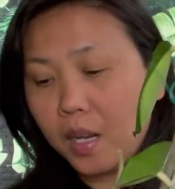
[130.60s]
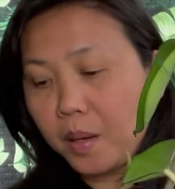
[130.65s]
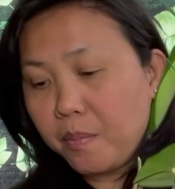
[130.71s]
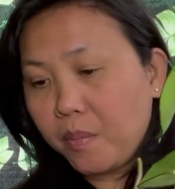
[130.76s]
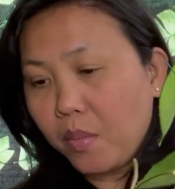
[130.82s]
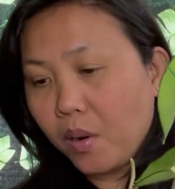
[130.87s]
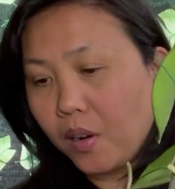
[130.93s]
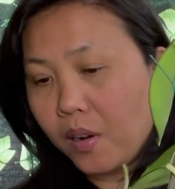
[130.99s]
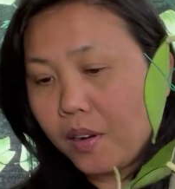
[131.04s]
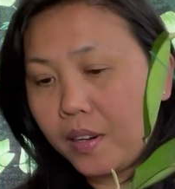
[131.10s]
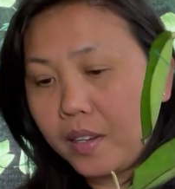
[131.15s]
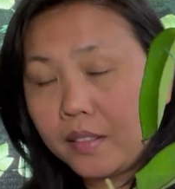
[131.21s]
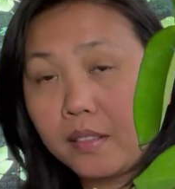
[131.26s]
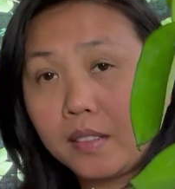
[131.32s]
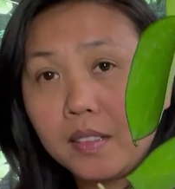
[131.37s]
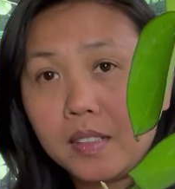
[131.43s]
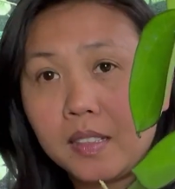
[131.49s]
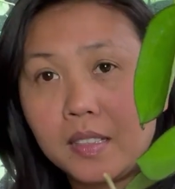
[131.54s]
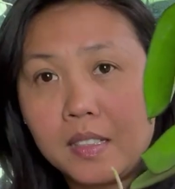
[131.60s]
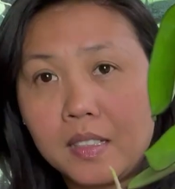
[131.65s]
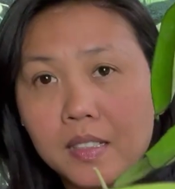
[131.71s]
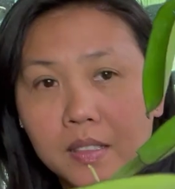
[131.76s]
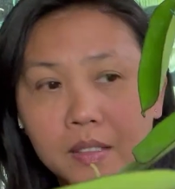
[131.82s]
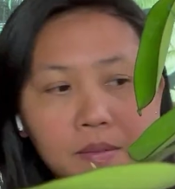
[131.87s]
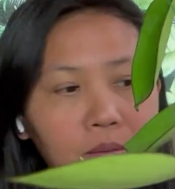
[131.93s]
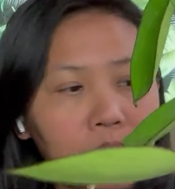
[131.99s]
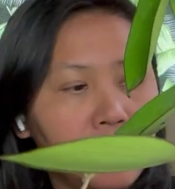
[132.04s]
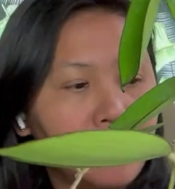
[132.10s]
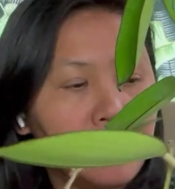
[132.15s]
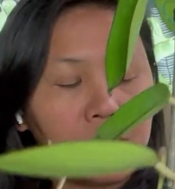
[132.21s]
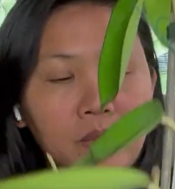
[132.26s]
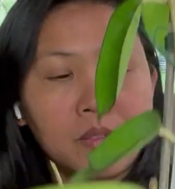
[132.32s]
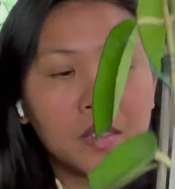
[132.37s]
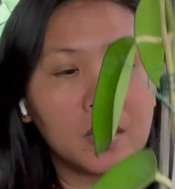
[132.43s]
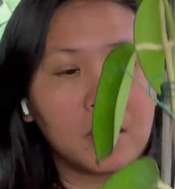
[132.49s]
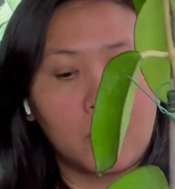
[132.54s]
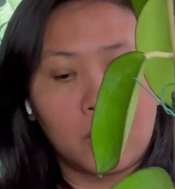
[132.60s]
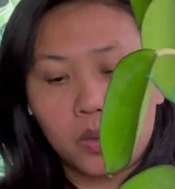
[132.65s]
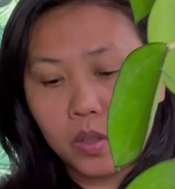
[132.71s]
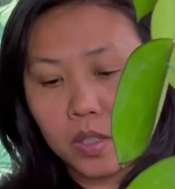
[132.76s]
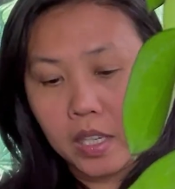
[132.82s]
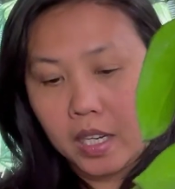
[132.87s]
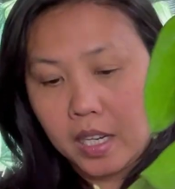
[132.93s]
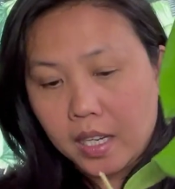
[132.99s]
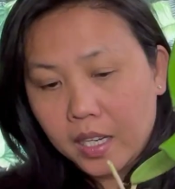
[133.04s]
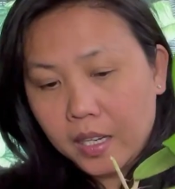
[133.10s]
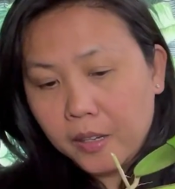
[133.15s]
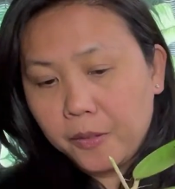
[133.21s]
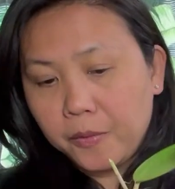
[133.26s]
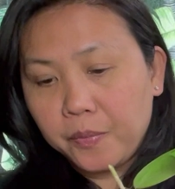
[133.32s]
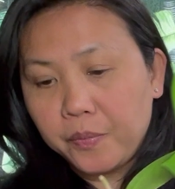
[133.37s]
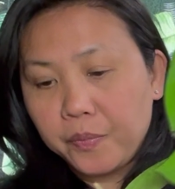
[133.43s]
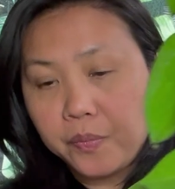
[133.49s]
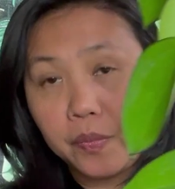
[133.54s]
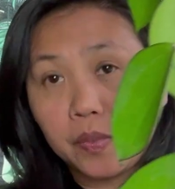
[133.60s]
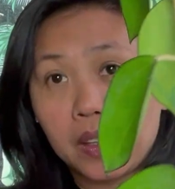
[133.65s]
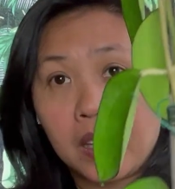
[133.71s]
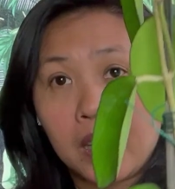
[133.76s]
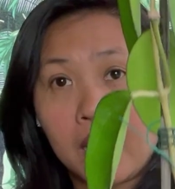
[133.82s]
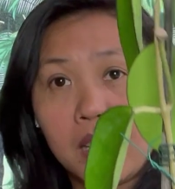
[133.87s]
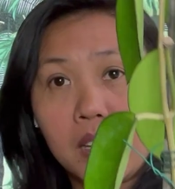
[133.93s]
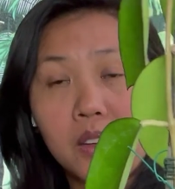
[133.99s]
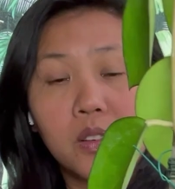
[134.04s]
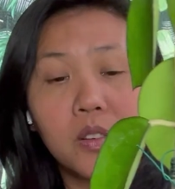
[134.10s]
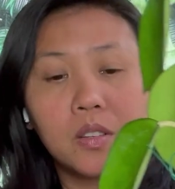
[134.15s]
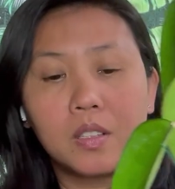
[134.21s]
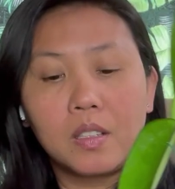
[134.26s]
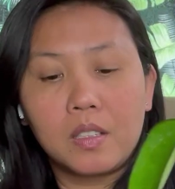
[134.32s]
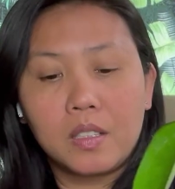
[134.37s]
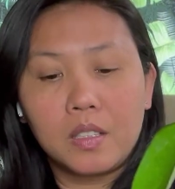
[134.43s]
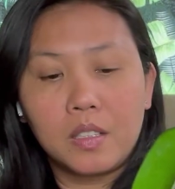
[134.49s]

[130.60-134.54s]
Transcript: I bought. Okay, hang on.